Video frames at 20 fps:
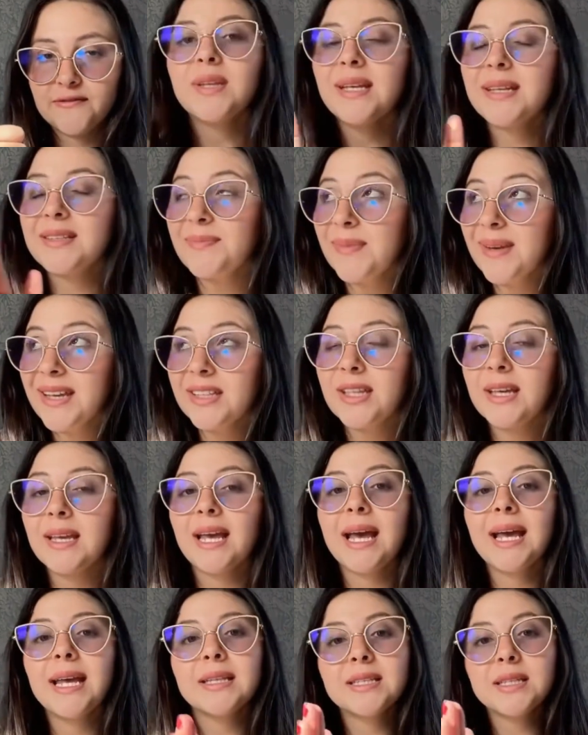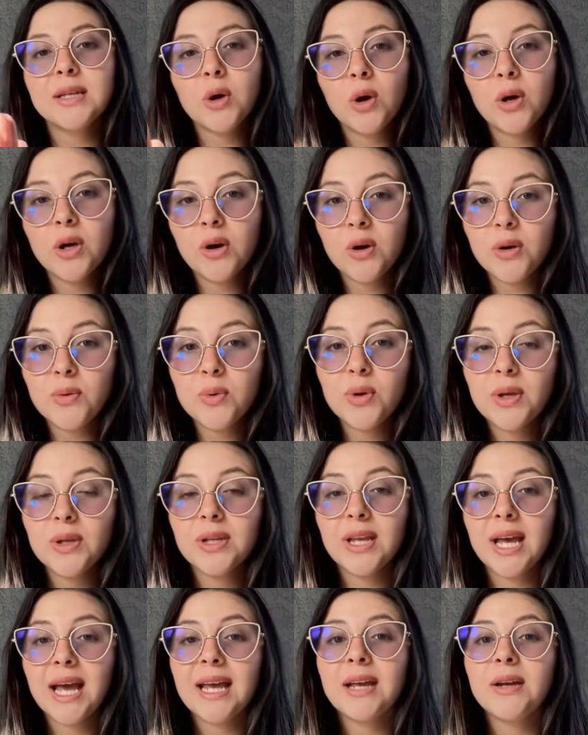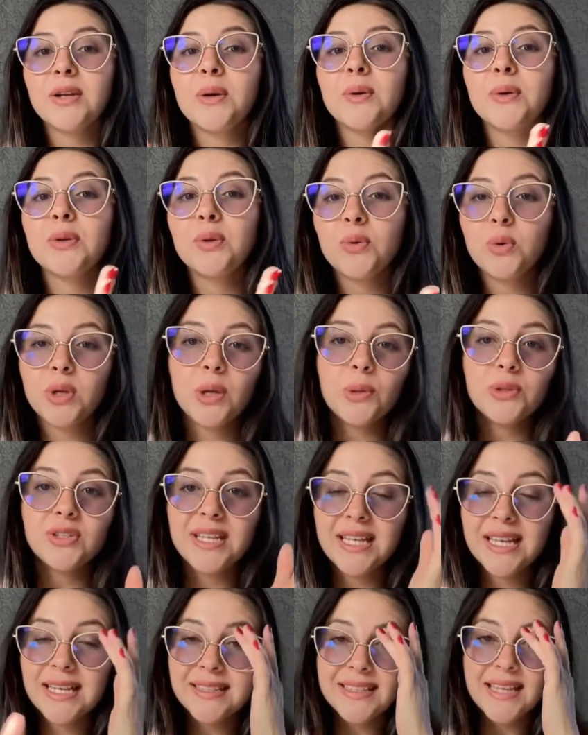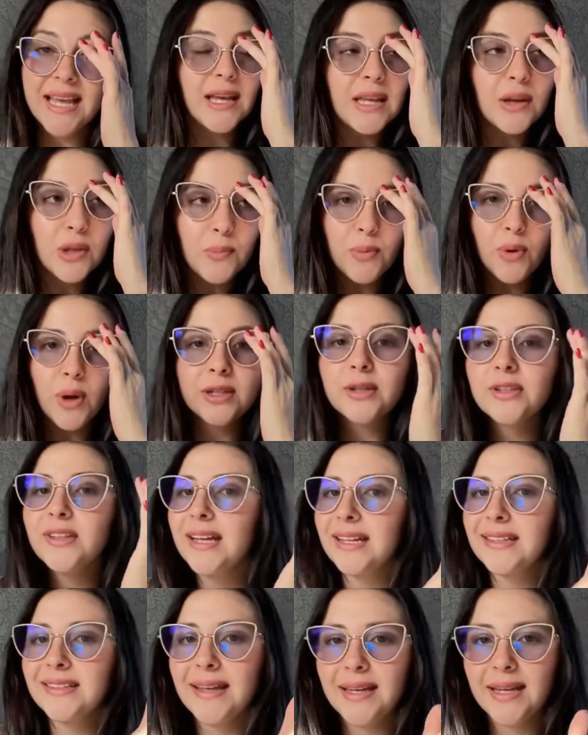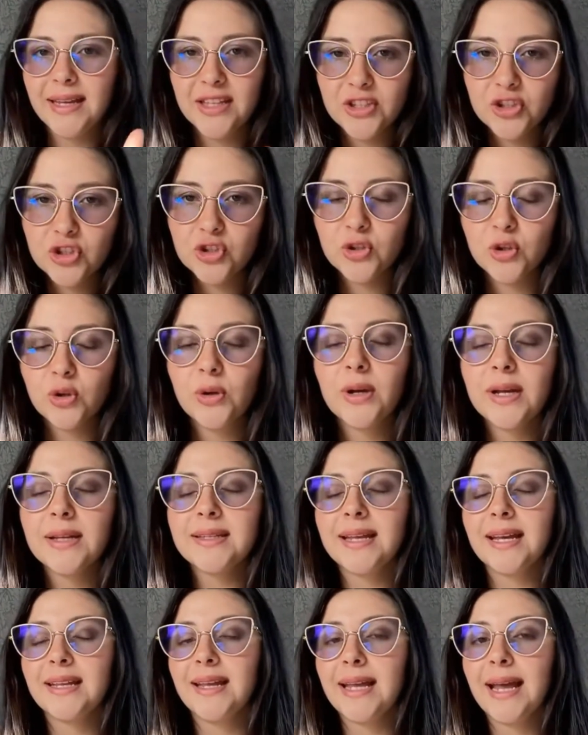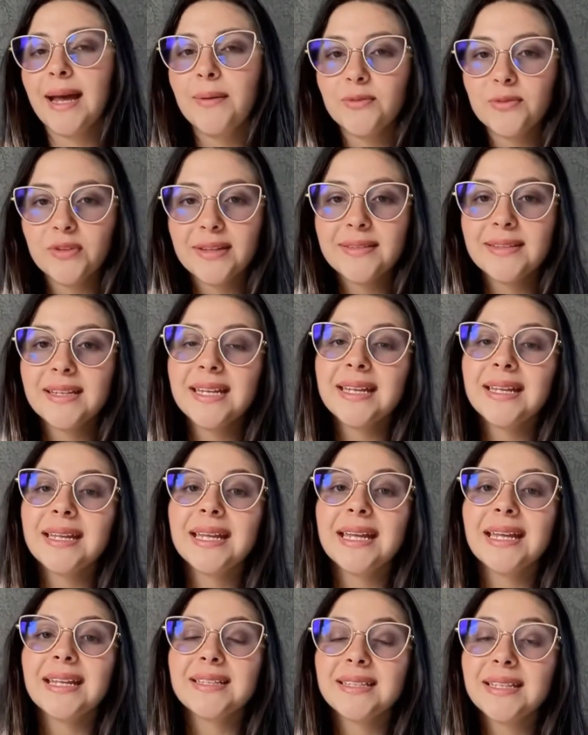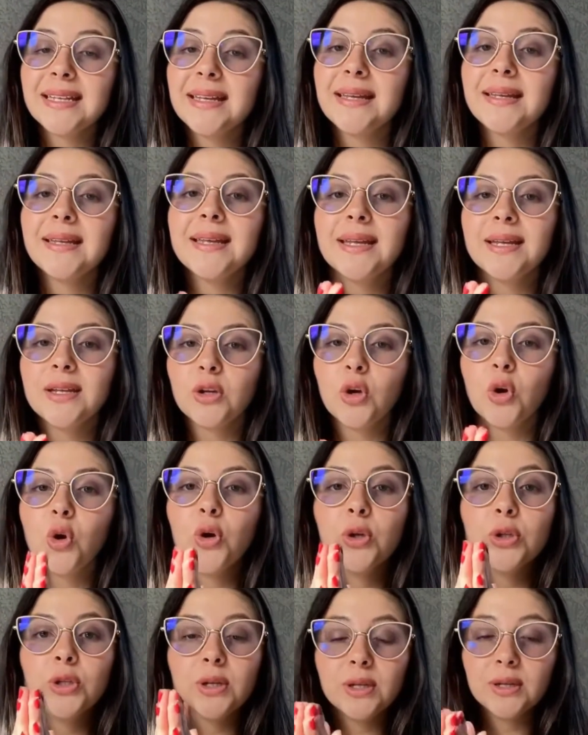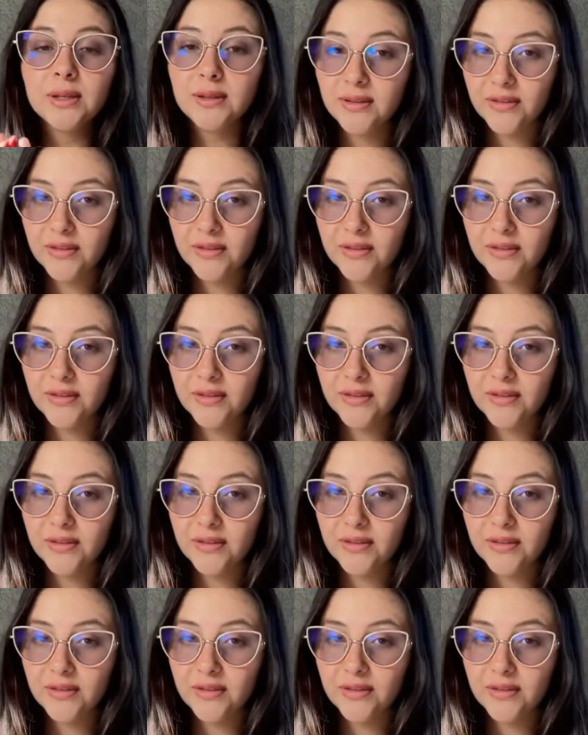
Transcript: A specialized lawyer will guide you throughout the entire process, ensuring that everything is in order.